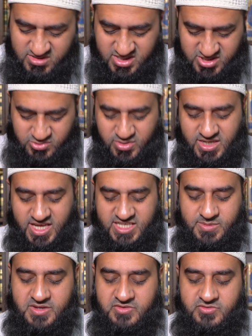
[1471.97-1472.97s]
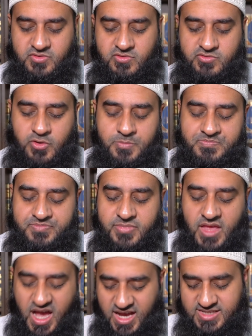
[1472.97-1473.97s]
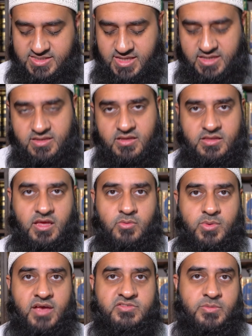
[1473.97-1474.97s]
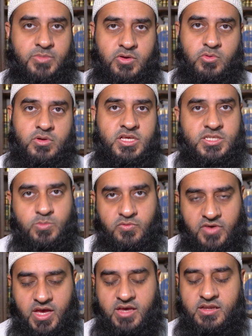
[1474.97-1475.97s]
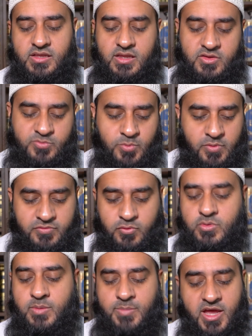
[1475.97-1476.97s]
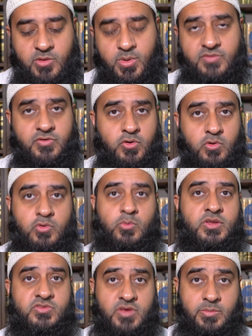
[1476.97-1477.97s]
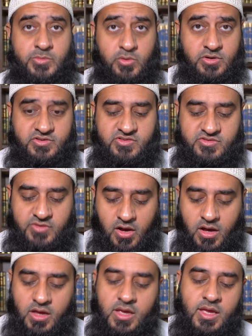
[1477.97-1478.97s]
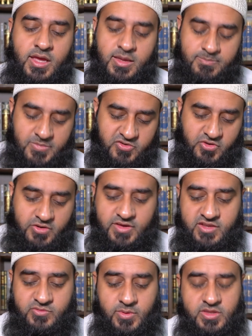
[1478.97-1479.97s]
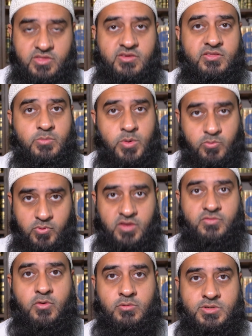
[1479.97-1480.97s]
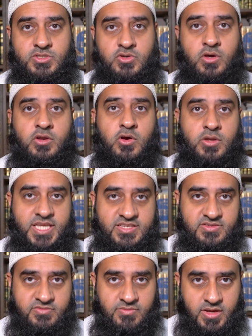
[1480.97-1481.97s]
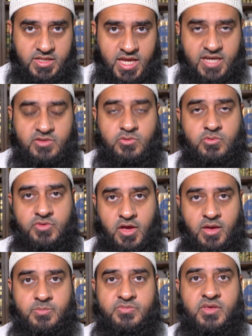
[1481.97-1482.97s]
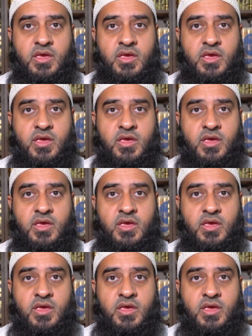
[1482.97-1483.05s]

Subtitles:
just quickly explain this to you. So I said that we have something called ismu fa'il and ismu maf'ul. And by the way, if you don't know what the terminologies are, inshallah ta'ala is one of the things that we really focus on these technical terms,